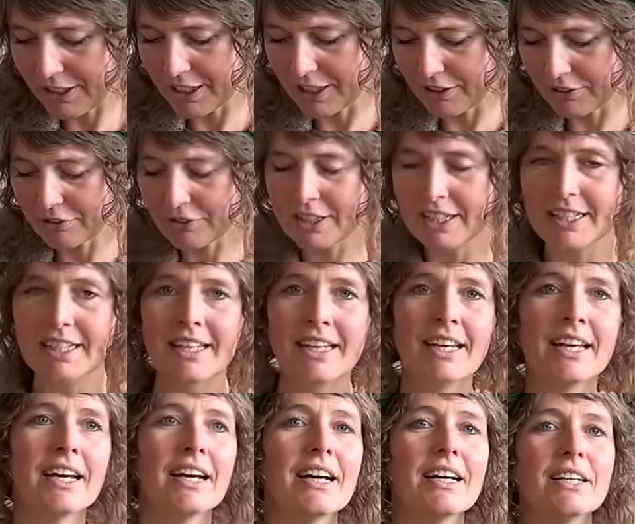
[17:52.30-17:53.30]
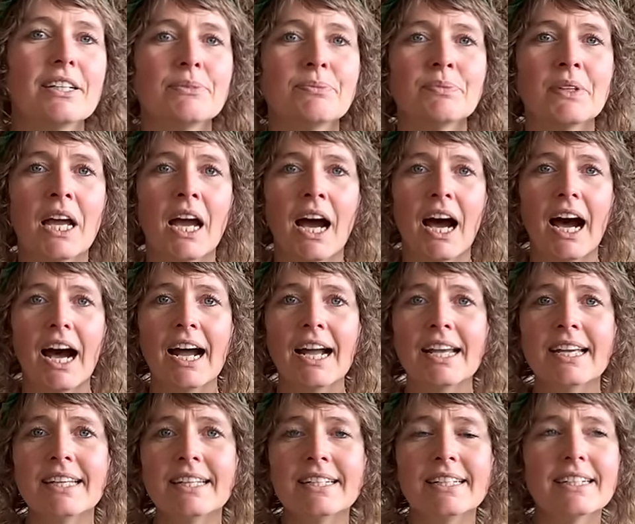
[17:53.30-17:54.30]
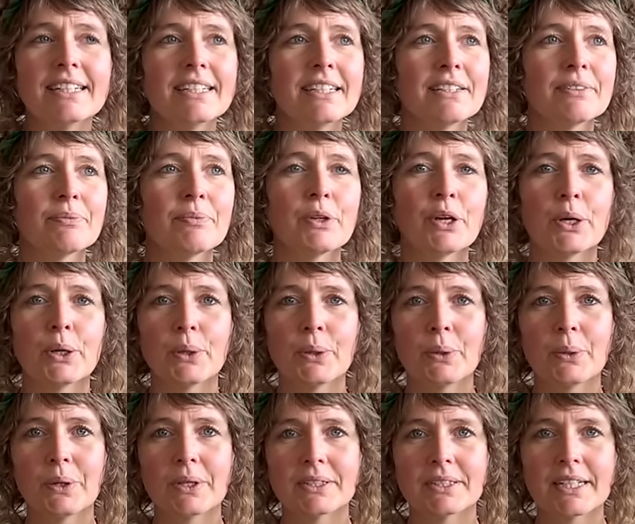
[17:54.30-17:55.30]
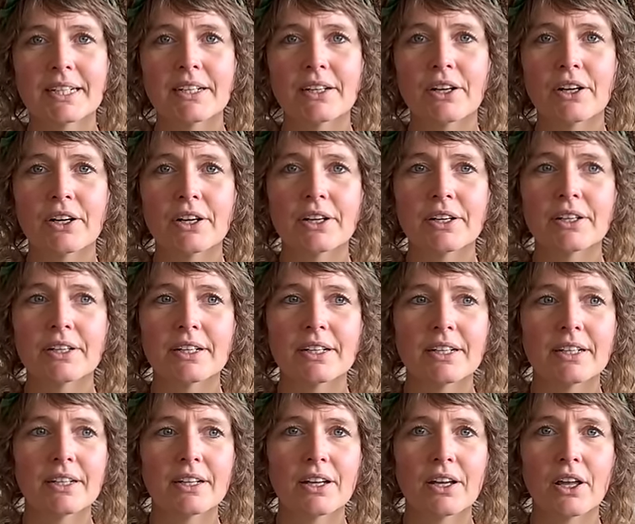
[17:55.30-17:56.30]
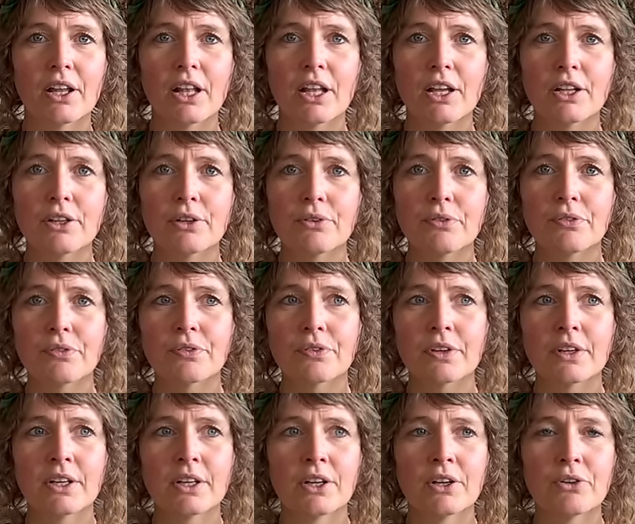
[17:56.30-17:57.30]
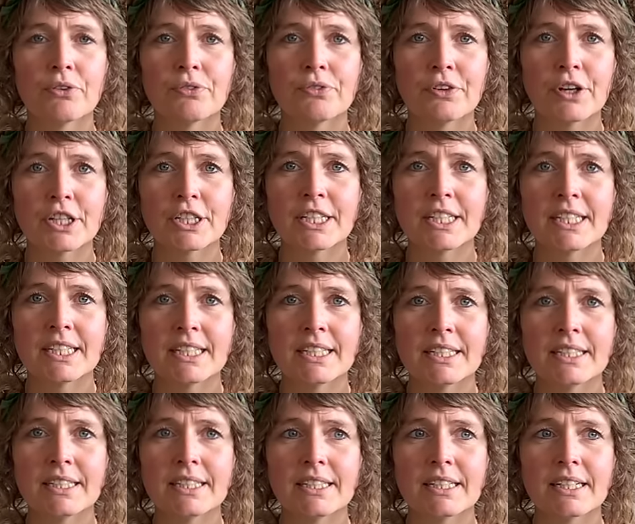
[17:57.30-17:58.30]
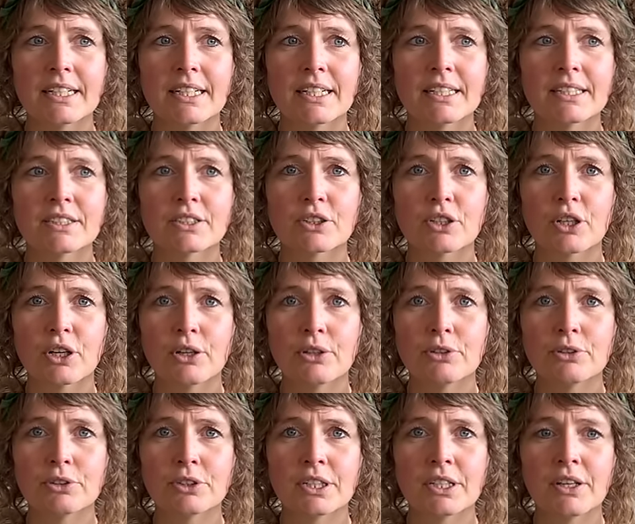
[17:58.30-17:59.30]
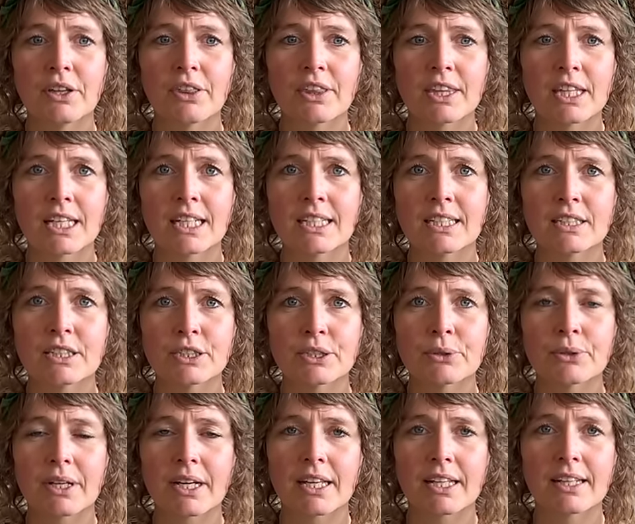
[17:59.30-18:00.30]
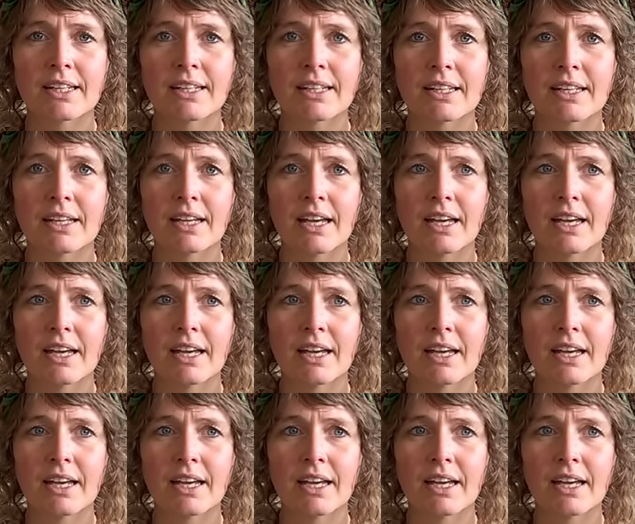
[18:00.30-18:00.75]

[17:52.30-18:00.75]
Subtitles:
lovely. Know there are a lot of funny and cozy things you can